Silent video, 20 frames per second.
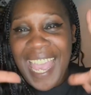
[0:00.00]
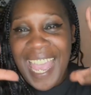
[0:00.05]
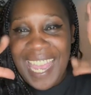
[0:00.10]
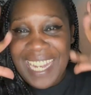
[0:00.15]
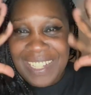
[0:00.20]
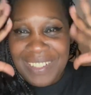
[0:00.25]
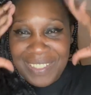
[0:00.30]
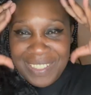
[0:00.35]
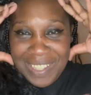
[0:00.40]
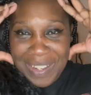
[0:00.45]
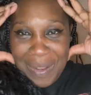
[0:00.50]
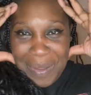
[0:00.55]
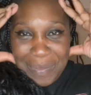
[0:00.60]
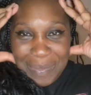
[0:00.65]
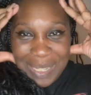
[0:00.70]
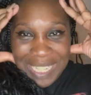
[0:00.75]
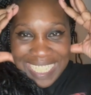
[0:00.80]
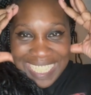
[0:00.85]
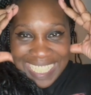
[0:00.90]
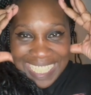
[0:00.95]
And I was like,
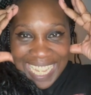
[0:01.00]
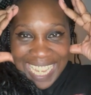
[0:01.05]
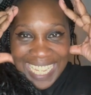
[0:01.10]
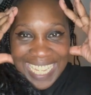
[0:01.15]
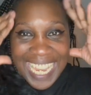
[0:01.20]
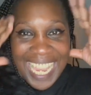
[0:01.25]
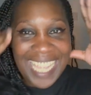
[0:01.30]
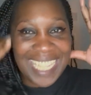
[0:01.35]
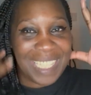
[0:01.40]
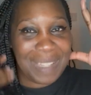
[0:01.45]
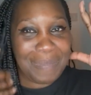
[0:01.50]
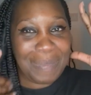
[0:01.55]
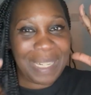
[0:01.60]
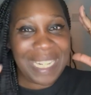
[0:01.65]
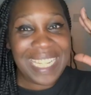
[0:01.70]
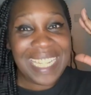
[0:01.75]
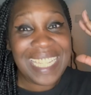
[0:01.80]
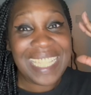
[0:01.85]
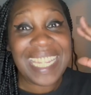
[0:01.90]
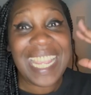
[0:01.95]
please say yes, please.